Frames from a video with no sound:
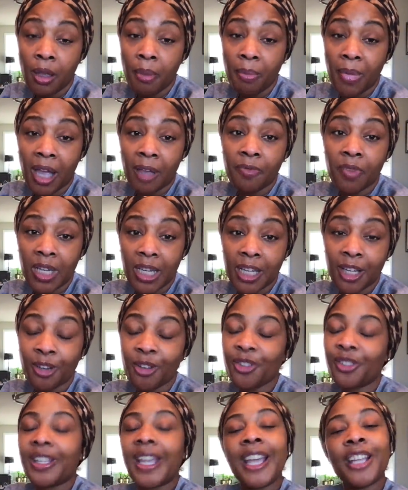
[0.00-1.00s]
my
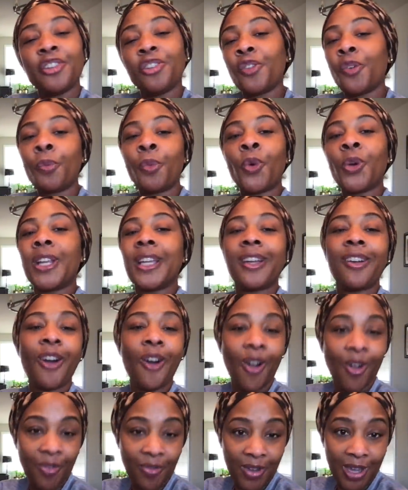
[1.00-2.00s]
videos as your morning
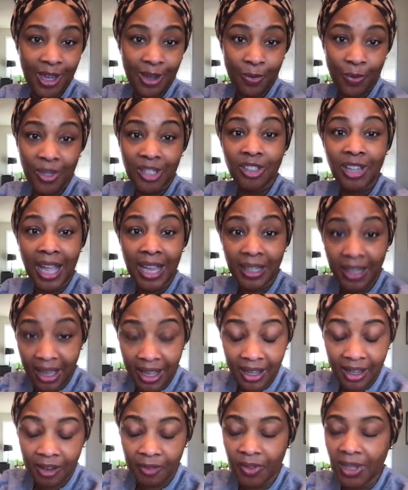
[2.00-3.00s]
coffee, which I
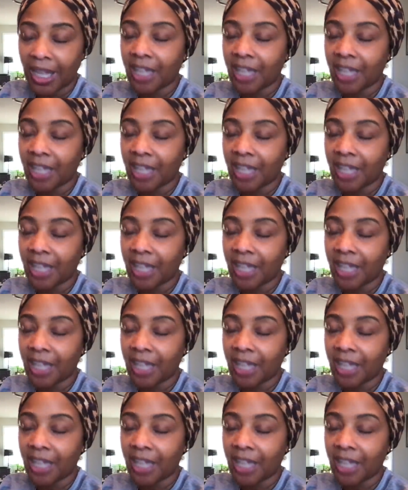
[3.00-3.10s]
love.